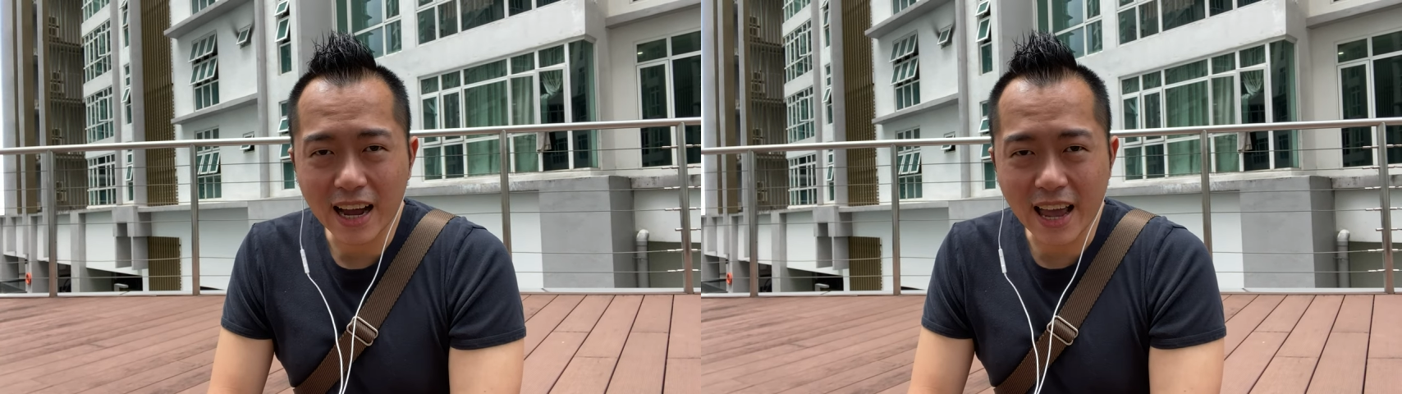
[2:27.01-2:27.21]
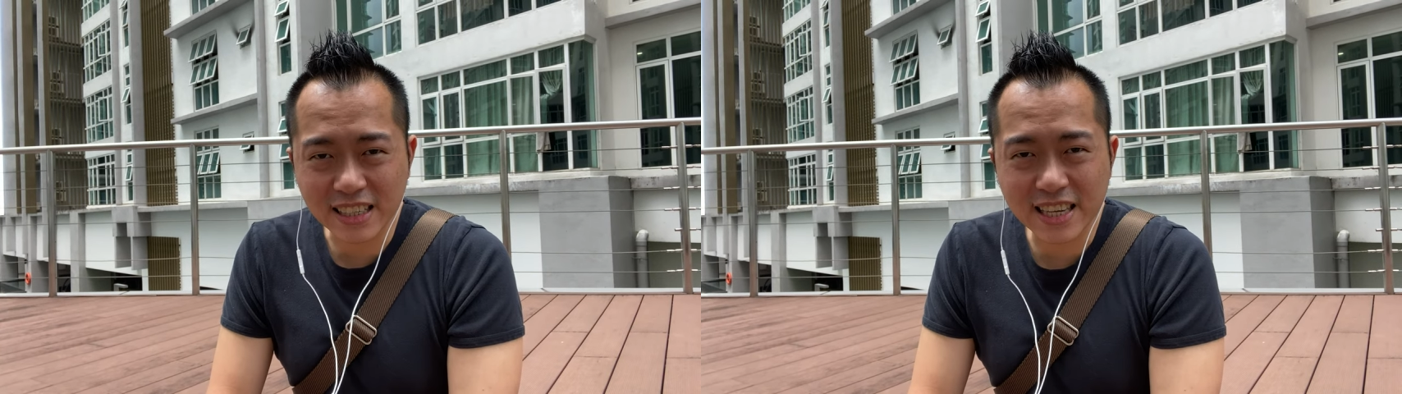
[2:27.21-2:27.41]

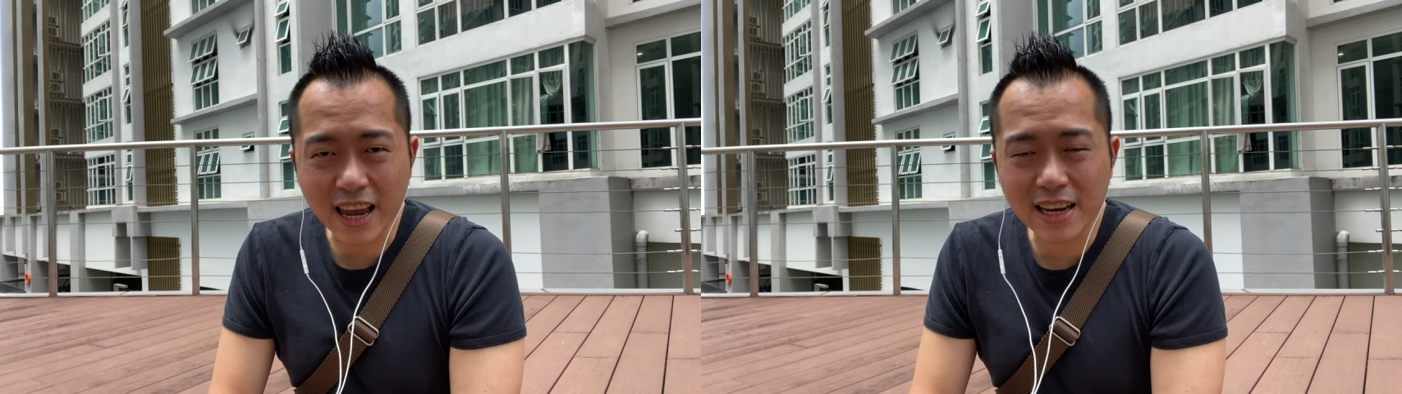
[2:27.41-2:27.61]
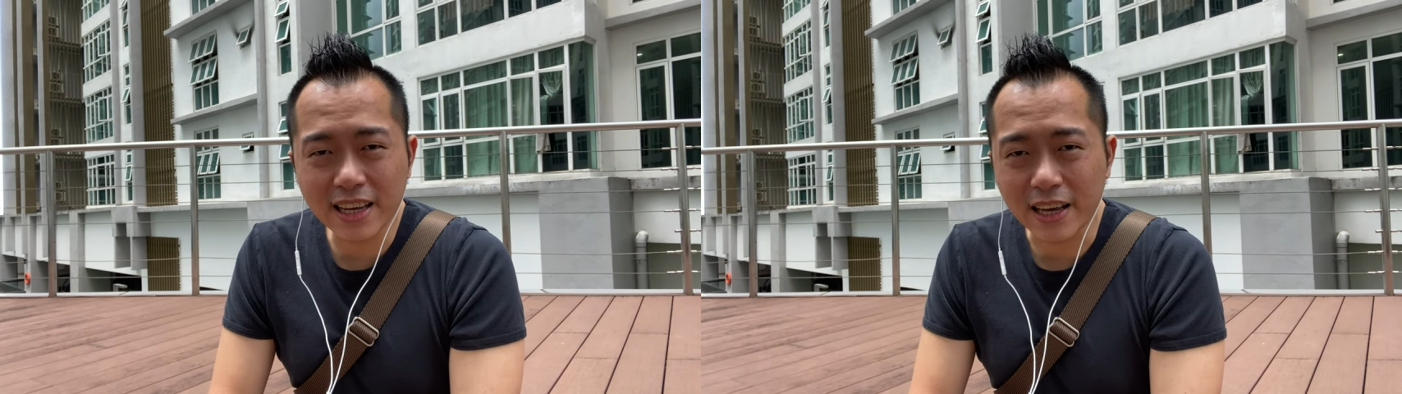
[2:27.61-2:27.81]

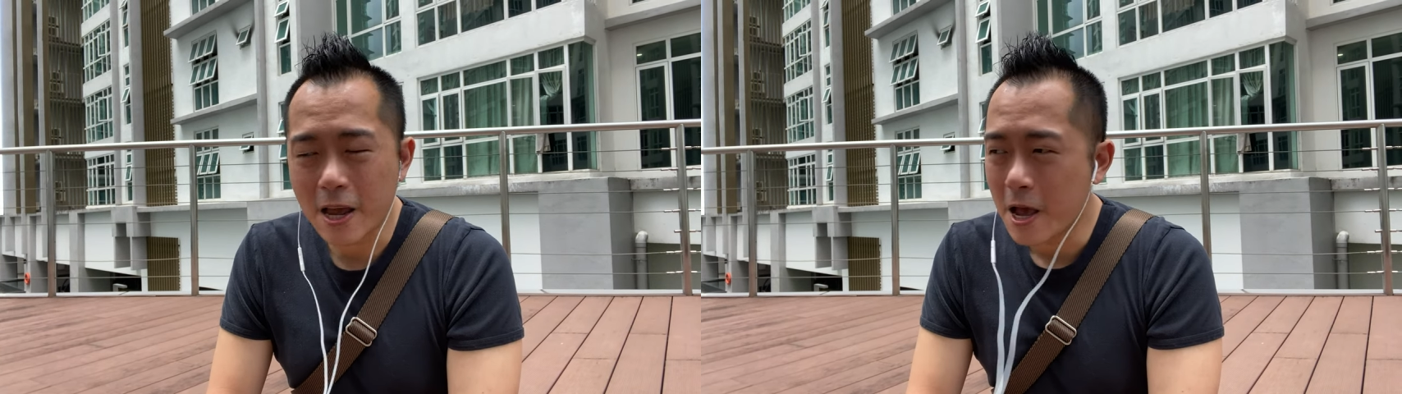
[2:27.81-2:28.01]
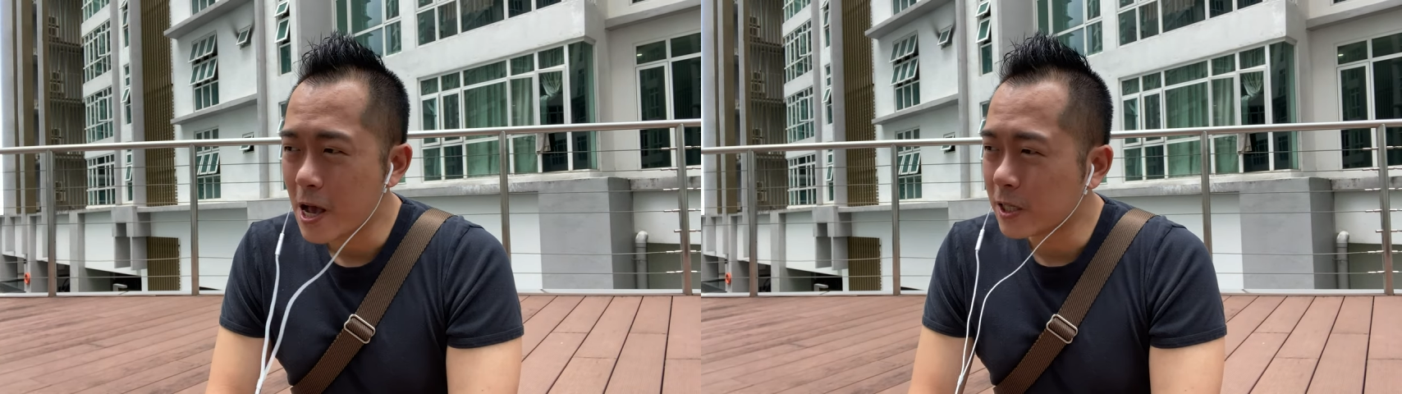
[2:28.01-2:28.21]
exactly.
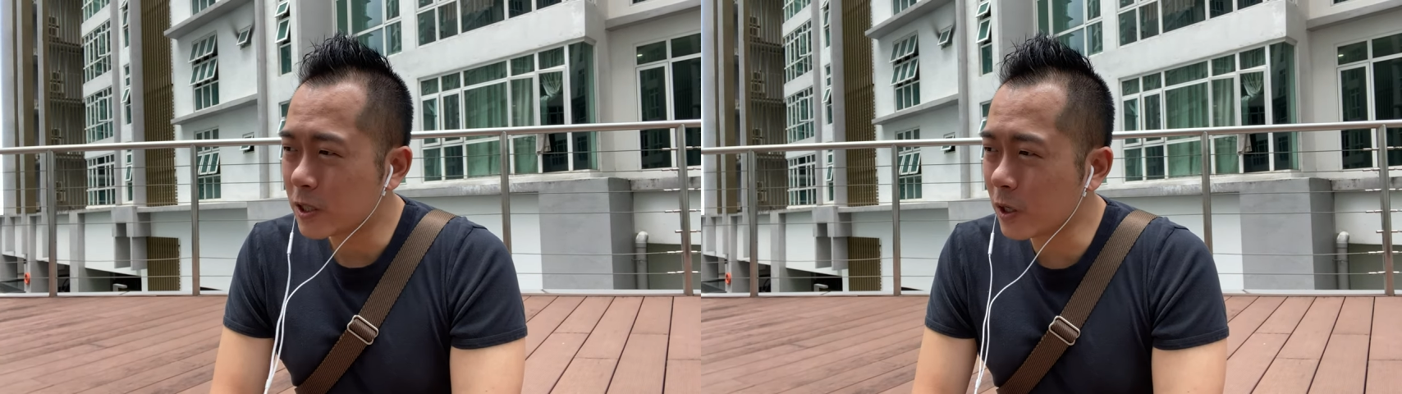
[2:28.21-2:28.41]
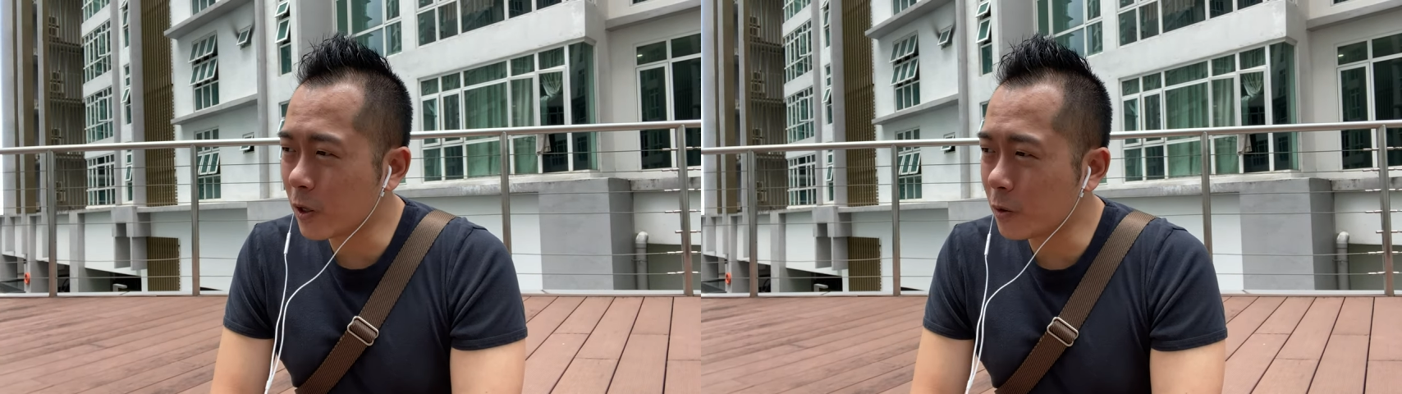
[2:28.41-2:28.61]

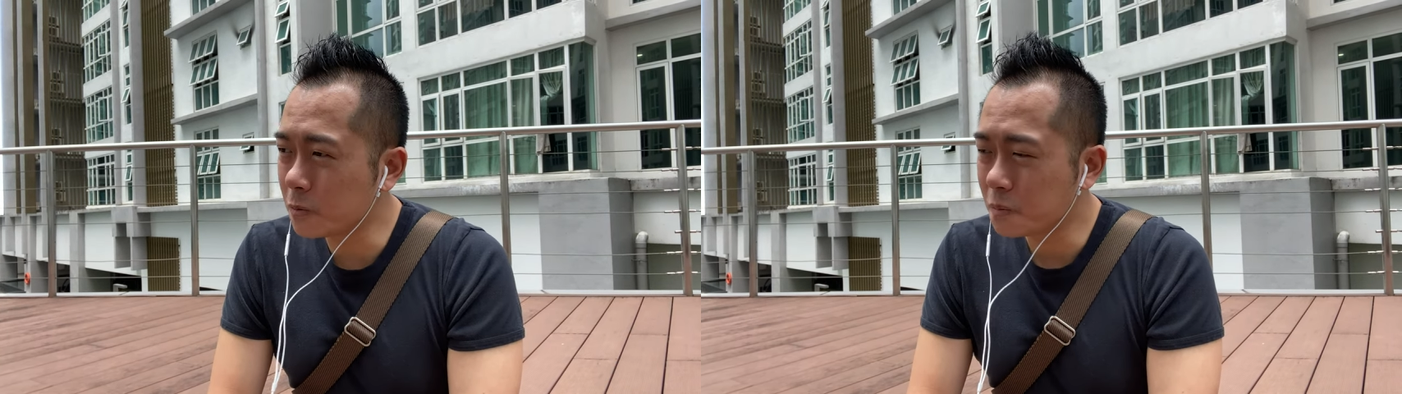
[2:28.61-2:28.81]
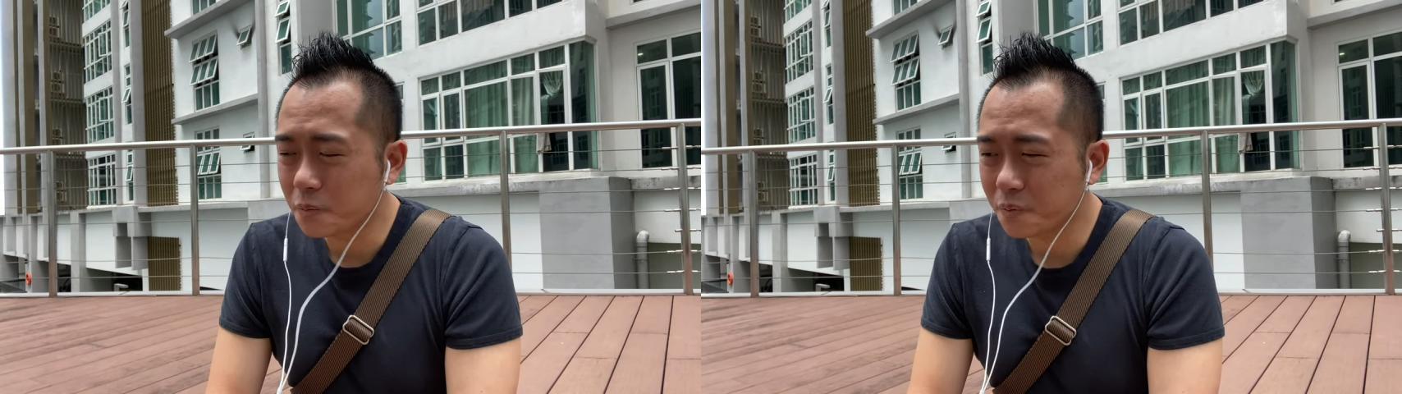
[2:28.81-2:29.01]
So